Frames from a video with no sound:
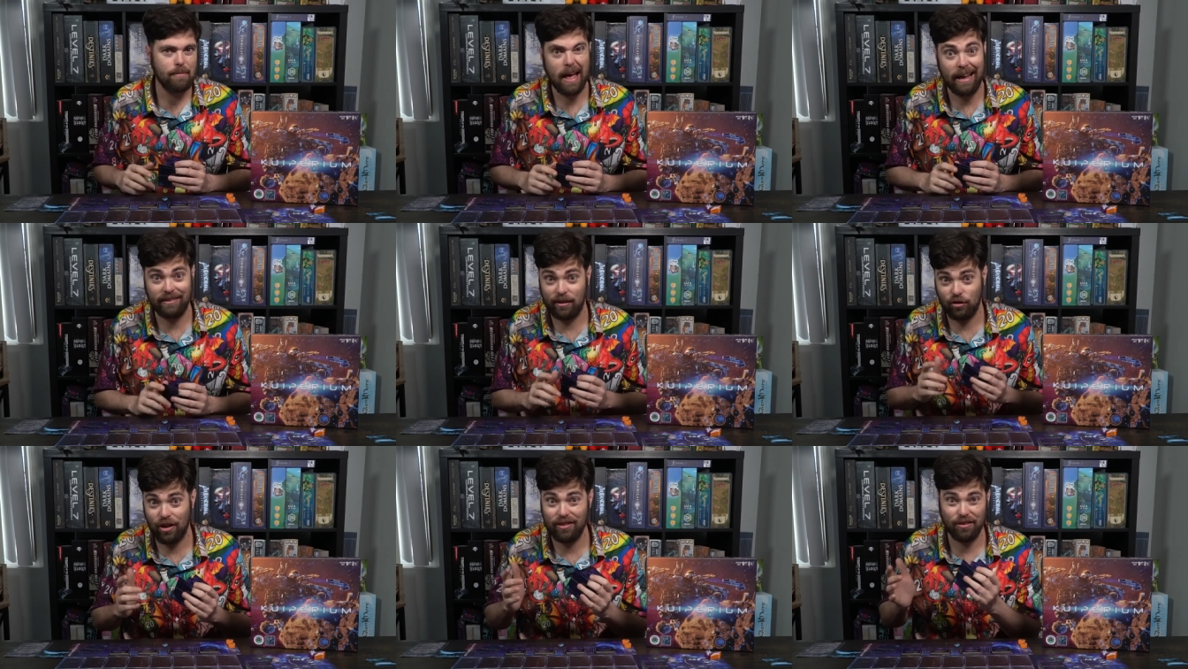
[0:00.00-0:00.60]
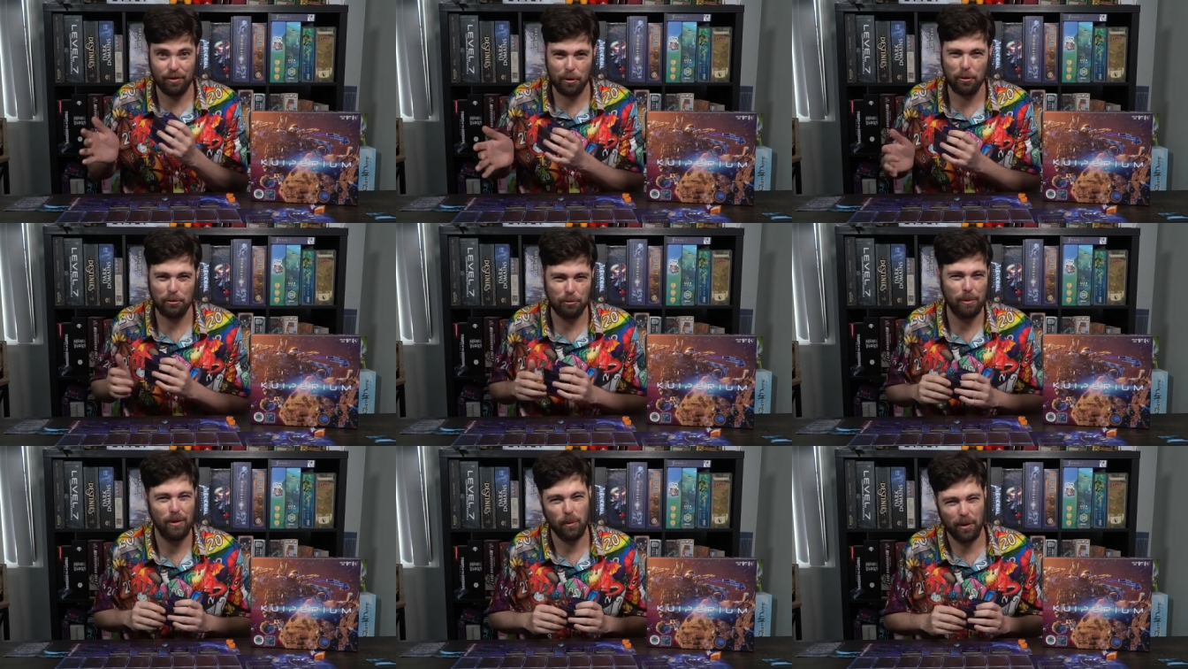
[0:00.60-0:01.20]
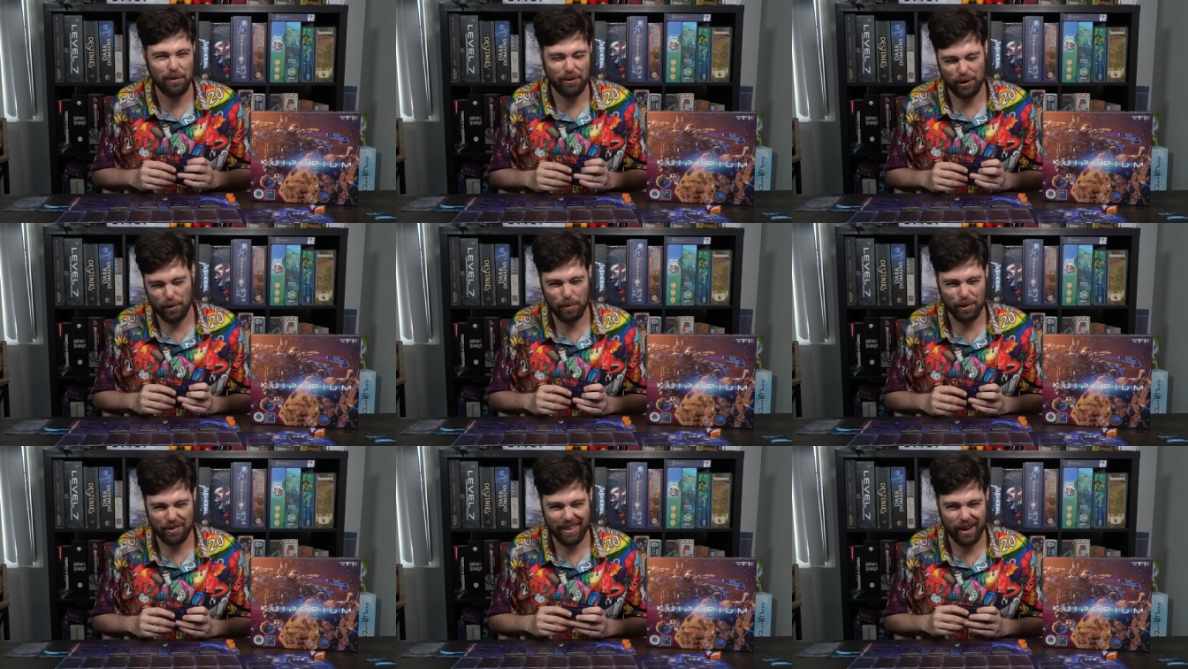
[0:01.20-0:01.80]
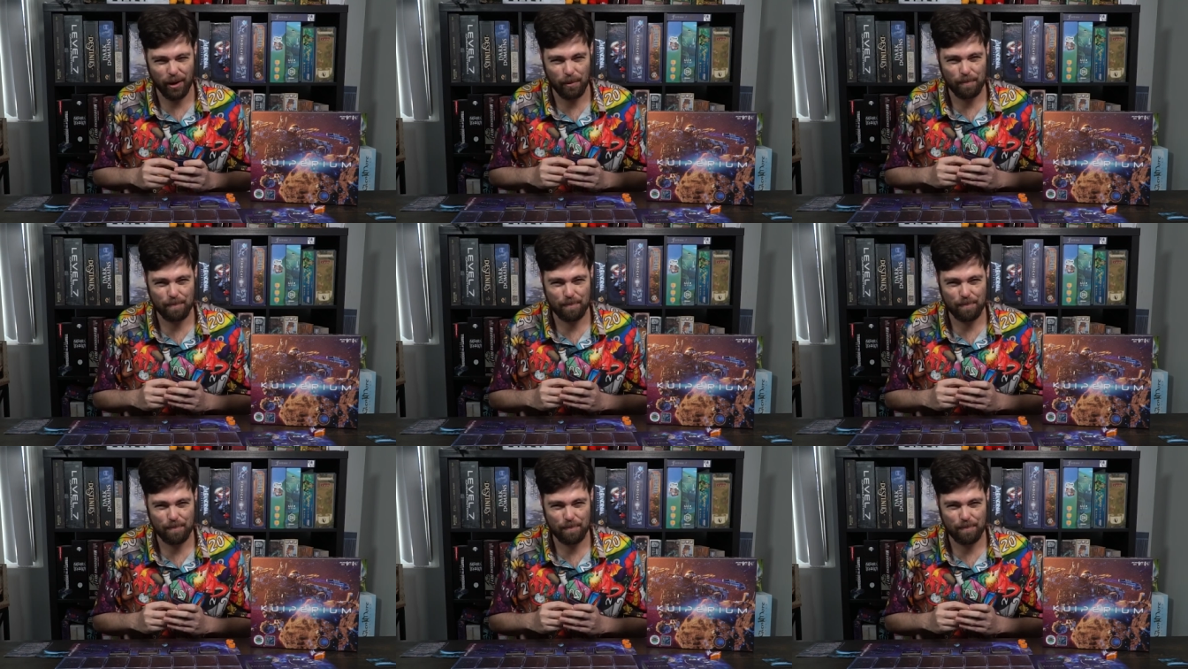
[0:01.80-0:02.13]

I suggest those be the ones that you put there.